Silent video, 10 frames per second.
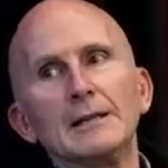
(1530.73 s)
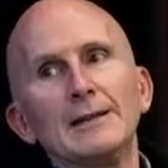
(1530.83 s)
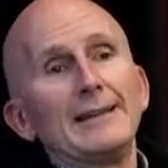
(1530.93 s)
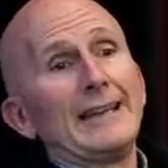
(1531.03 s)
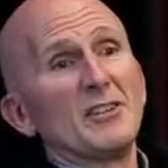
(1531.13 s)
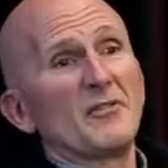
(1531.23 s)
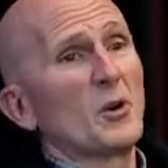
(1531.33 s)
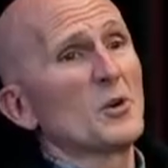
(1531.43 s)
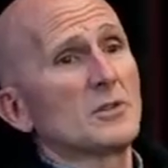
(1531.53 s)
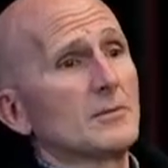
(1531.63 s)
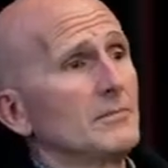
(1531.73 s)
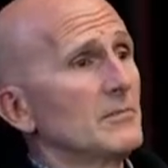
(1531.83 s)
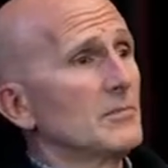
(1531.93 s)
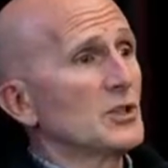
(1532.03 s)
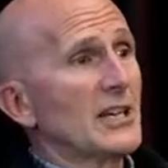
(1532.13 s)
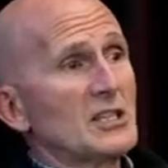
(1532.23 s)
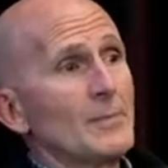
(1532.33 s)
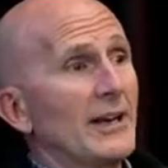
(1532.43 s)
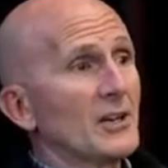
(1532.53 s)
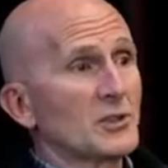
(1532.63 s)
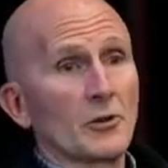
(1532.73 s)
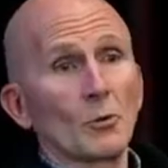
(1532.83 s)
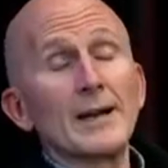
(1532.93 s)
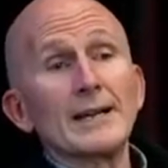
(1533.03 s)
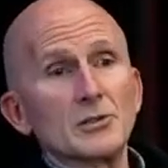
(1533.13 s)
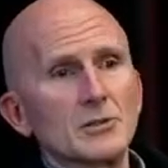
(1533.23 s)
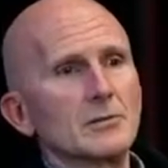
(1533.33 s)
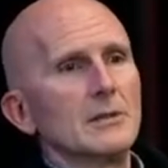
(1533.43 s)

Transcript: in the first 60 minutes of the race.